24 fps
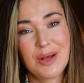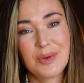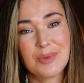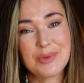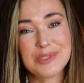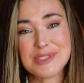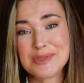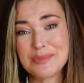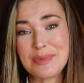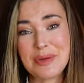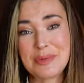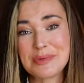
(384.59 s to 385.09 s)
Well,
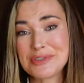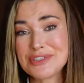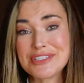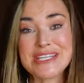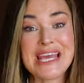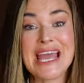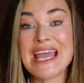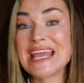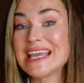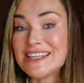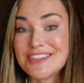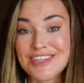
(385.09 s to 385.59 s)
some people just
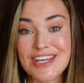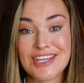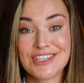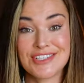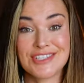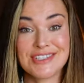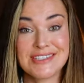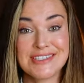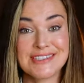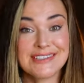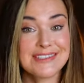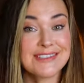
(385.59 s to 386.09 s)
hate
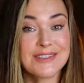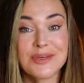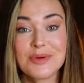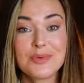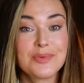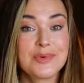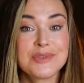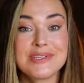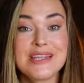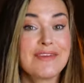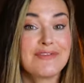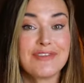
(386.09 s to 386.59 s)
injections, so it
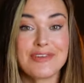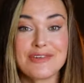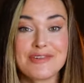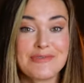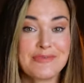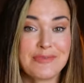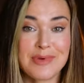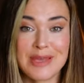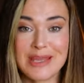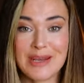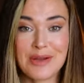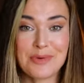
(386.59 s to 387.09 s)
would never
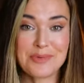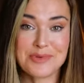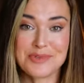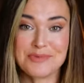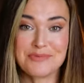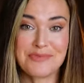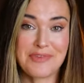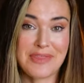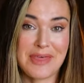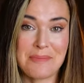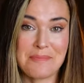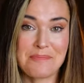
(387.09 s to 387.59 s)
even be an option
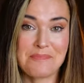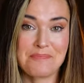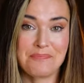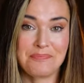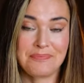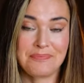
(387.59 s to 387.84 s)
for them.